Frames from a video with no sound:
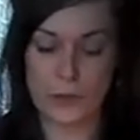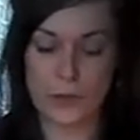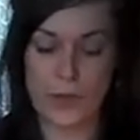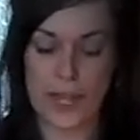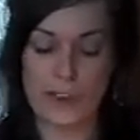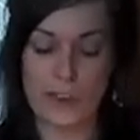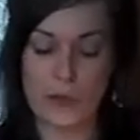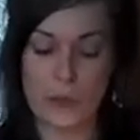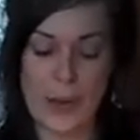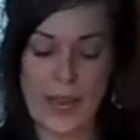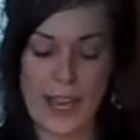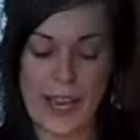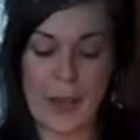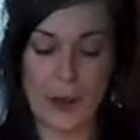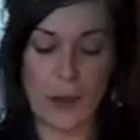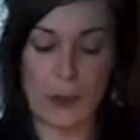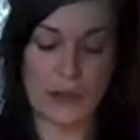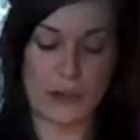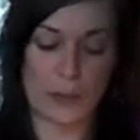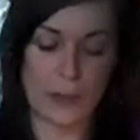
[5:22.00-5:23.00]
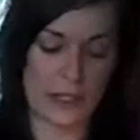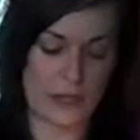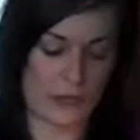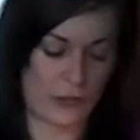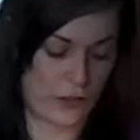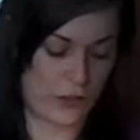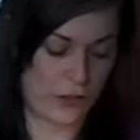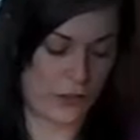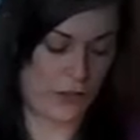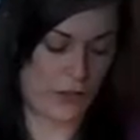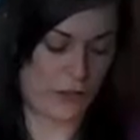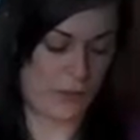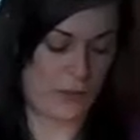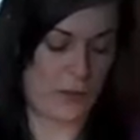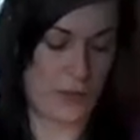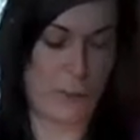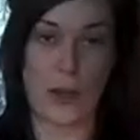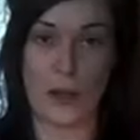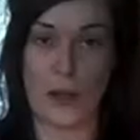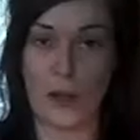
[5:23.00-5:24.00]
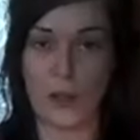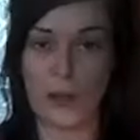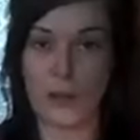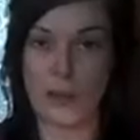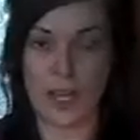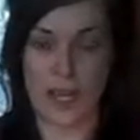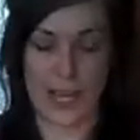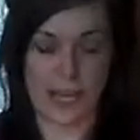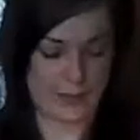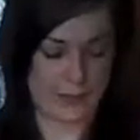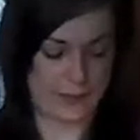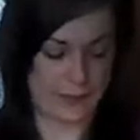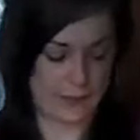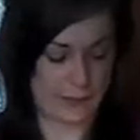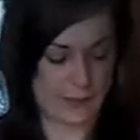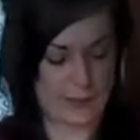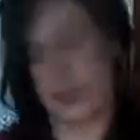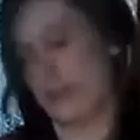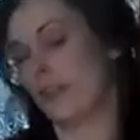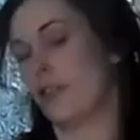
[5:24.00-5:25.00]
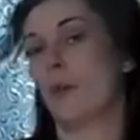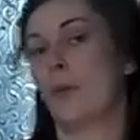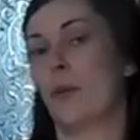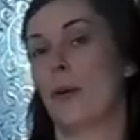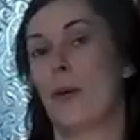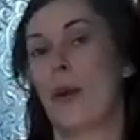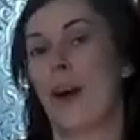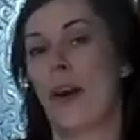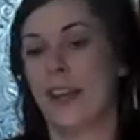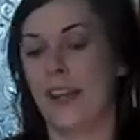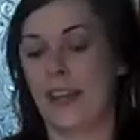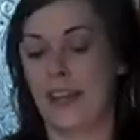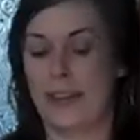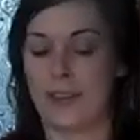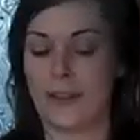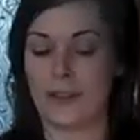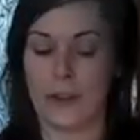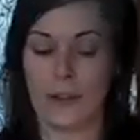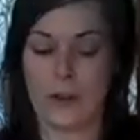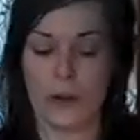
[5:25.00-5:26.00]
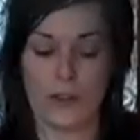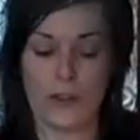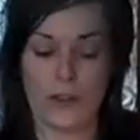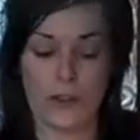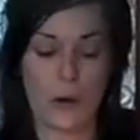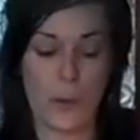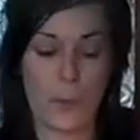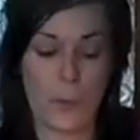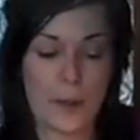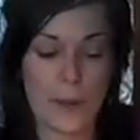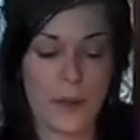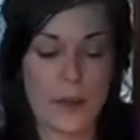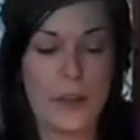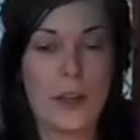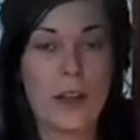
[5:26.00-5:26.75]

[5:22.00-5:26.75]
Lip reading: So that's why I always make sure if I'm out at a supermarket or a shop